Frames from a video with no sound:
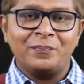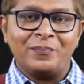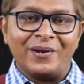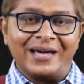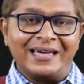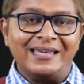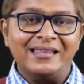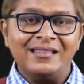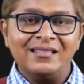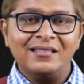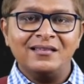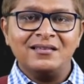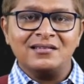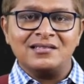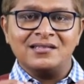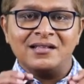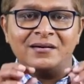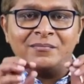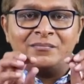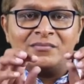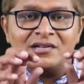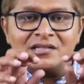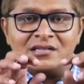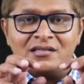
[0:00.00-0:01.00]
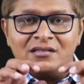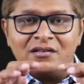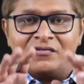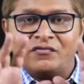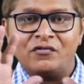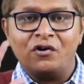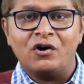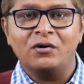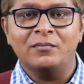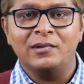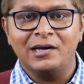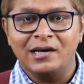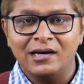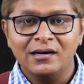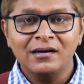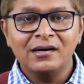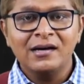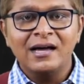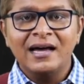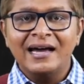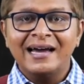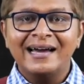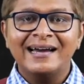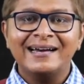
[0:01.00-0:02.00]
plug in these numbers in the
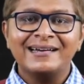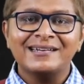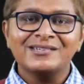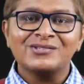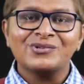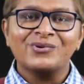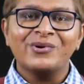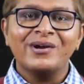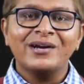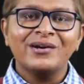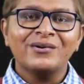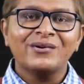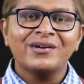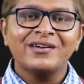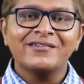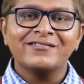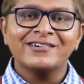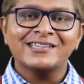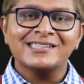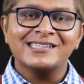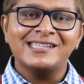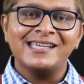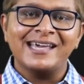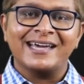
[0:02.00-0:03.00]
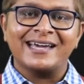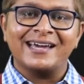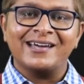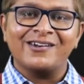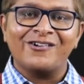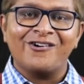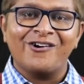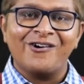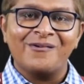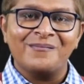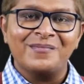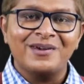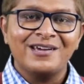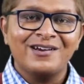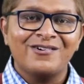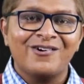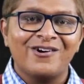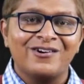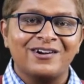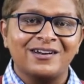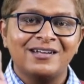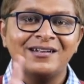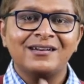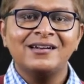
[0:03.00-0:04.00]
formula, it is going to give us the economic
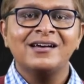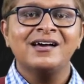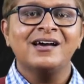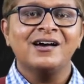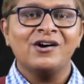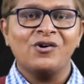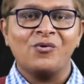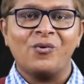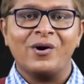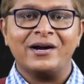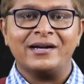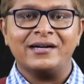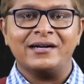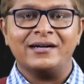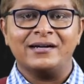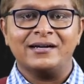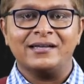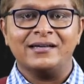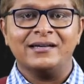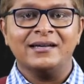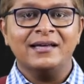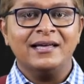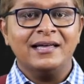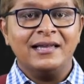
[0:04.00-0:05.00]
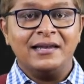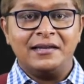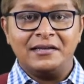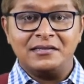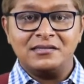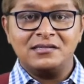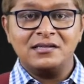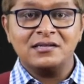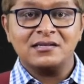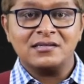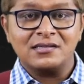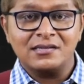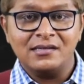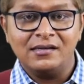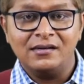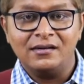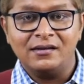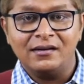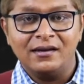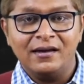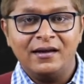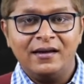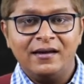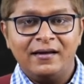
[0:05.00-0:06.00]
order quantity. Let's just
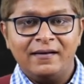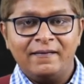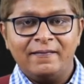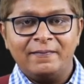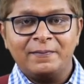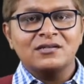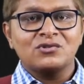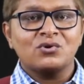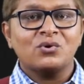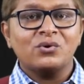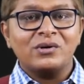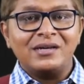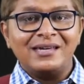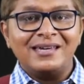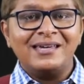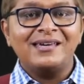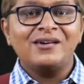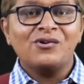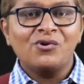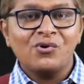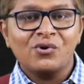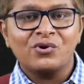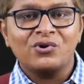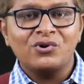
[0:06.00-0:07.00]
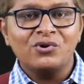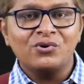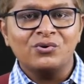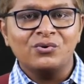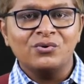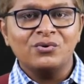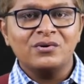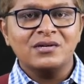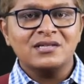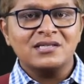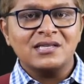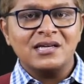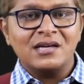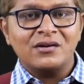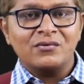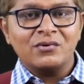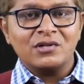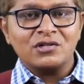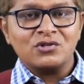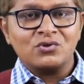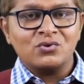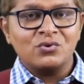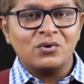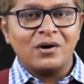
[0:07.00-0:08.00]
see. So EOQ is
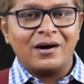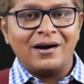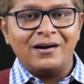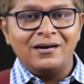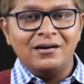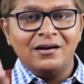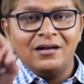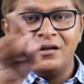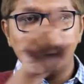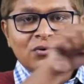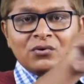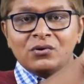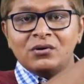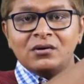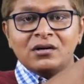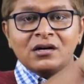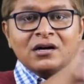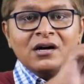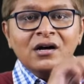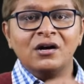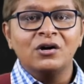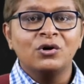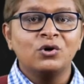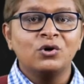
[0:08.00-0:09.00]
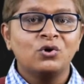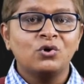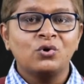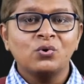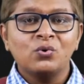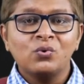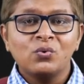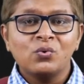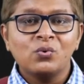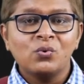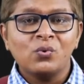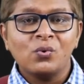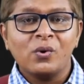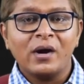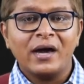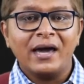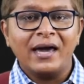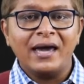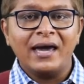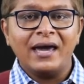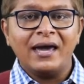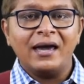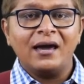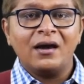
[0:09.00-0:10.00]
equals to under root
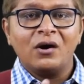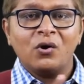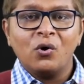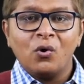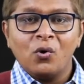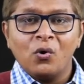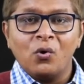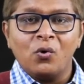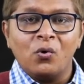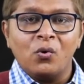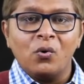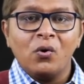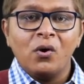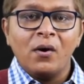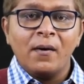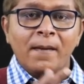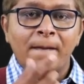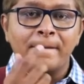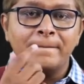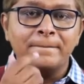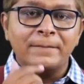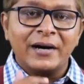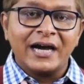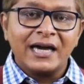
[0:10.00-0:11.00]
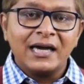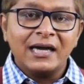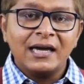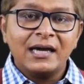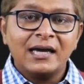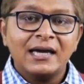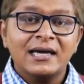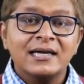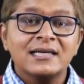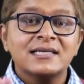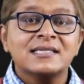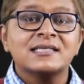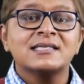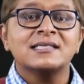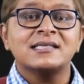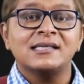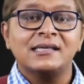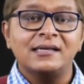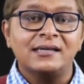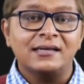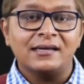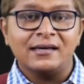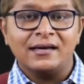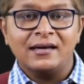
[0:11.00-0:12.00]
2AO by
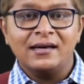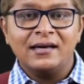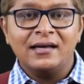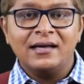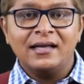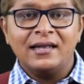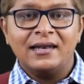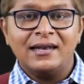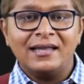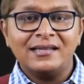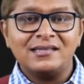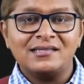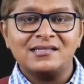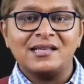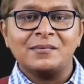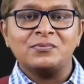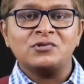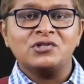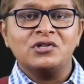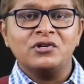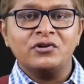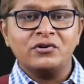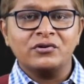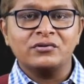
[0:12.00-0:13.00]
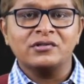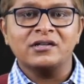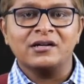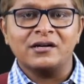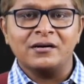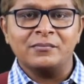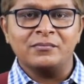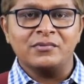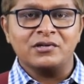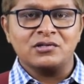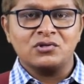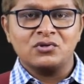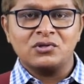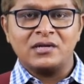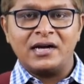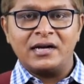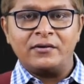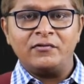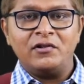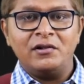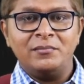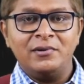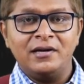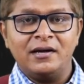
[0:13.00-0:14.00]
C. Let's substitute the numbers. So
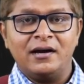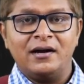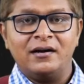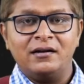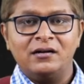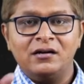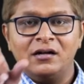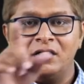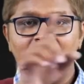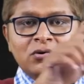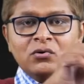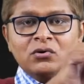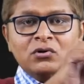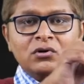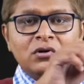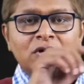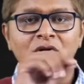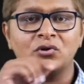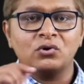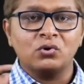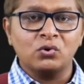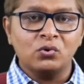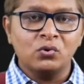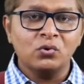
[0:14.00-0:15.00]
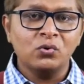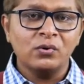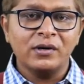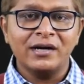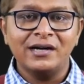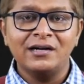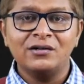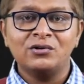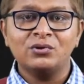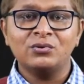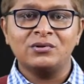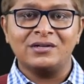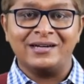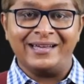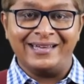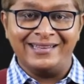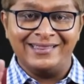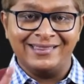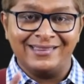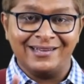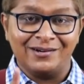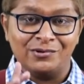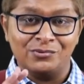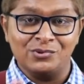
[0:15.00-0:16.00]
that will be under root 2 into
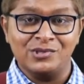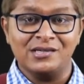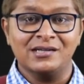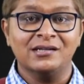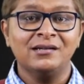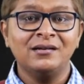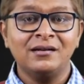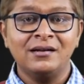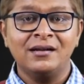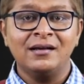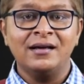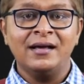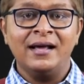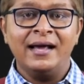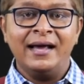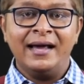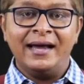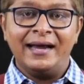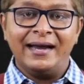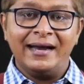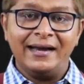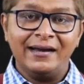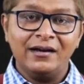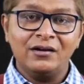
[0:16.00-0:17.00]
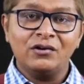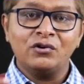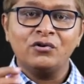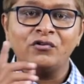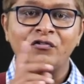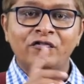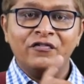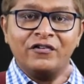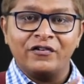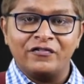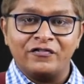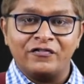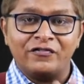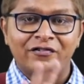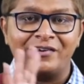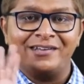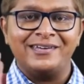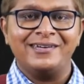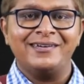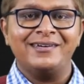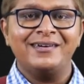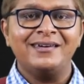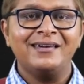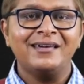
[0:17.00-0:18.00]
10,000 into
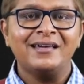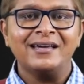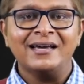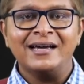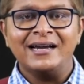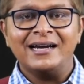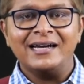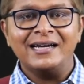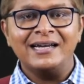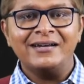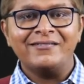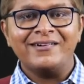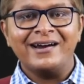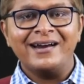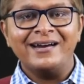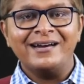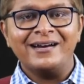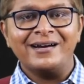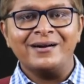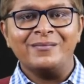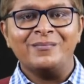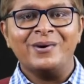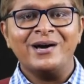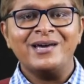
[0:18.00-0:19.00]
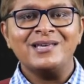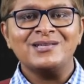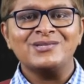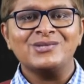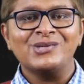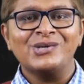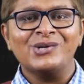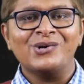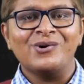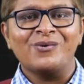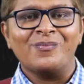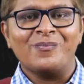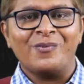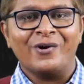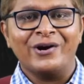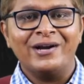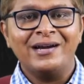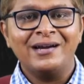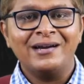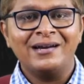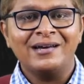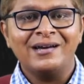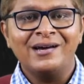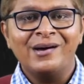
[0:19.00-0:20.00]
50 divided by
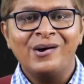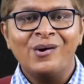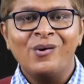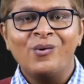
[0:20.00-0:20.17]
0.16.